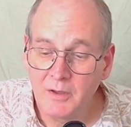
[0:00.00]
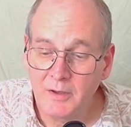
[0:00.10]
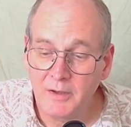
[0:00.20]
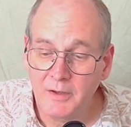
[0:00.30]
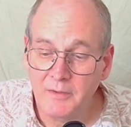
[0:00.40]

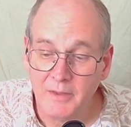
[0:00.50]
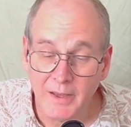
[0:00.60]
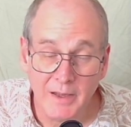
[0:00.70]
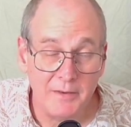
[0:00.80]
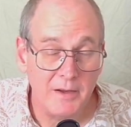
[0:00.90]

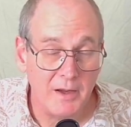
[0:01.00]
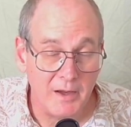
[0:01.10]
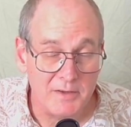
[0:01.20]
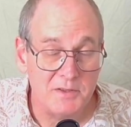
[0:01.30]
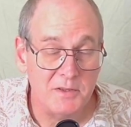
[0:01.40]
that
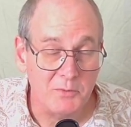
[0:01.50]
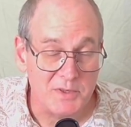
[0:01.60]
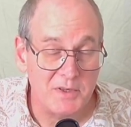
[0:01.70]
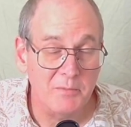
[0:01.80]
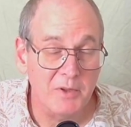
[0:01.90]

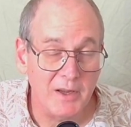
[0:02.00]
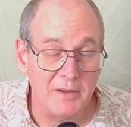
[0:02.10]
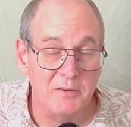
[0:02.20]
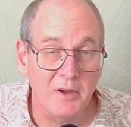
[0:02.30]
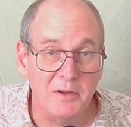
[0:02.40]
was something I
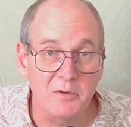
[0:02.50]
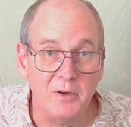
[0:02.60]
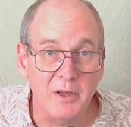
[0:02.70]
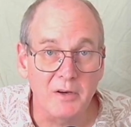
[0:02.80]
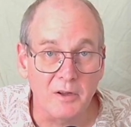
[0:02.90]
thought you
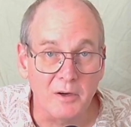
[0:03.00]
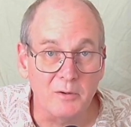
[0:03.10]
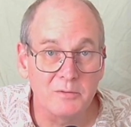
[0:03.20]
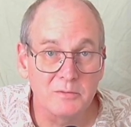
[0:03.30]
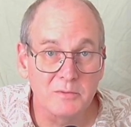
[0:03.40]
ought to know
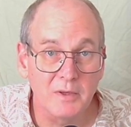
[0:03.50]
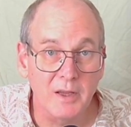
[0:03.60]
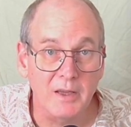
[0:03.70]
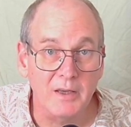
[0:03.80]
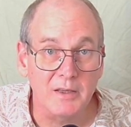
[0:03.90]

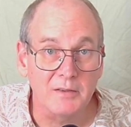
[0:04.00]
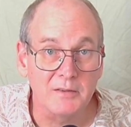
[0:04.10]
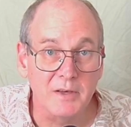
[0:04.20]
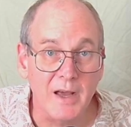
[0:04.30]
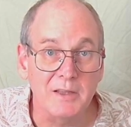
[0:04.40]
and
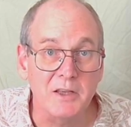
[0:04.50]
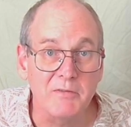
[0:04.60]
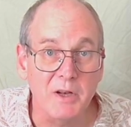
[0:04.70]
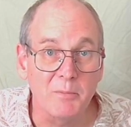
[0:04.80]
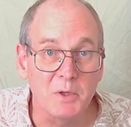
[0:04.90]
not leave
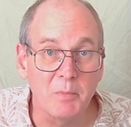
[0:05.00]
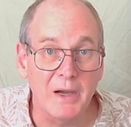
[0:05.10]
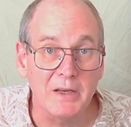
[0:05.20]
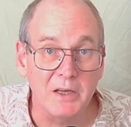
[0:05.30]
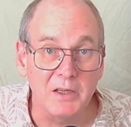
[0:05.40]
it up to
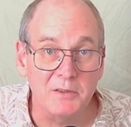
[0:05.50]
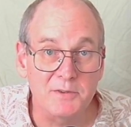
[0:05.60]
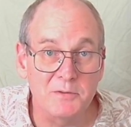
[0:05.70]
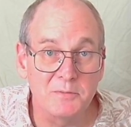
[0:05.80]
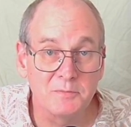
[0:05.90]
pine needles.